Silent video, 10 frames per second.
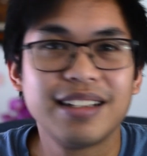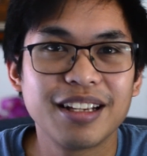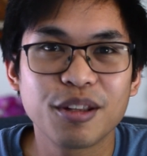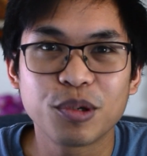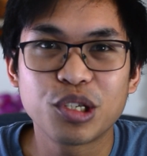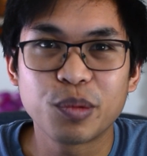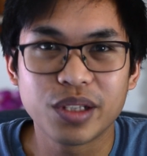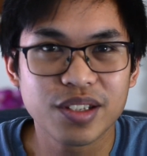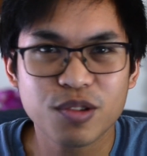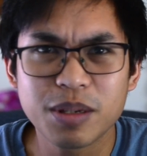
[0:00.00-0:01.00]
Now that we're done with
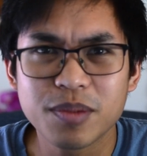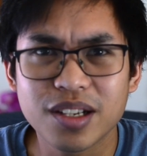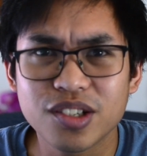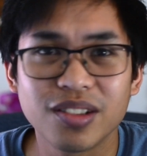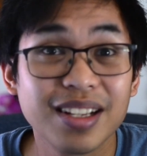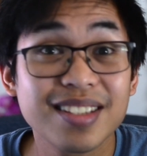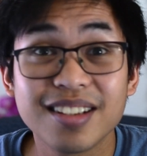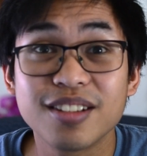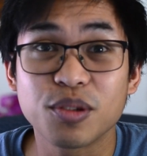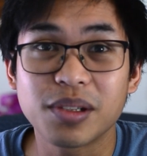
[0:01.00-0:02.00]
the stream section, let's
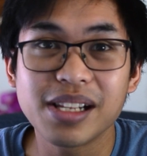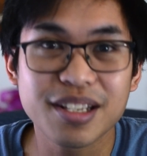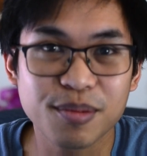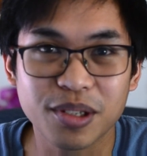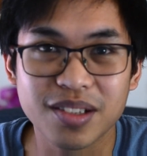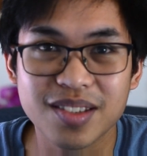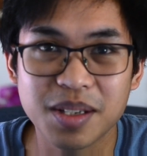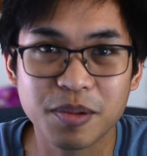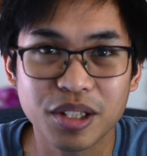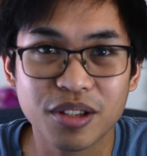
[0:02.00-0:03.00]
head into Classwork and
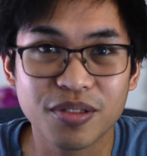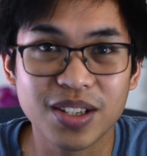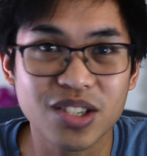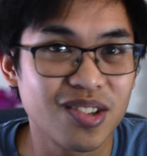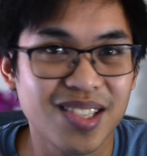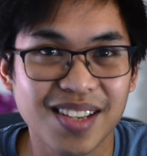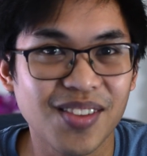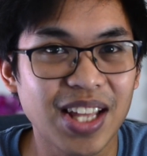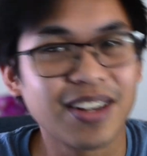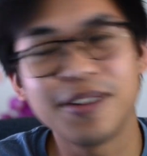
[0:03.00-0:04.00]
see what other features they've
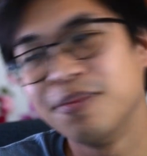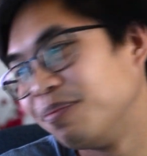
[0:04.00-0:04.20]
got there.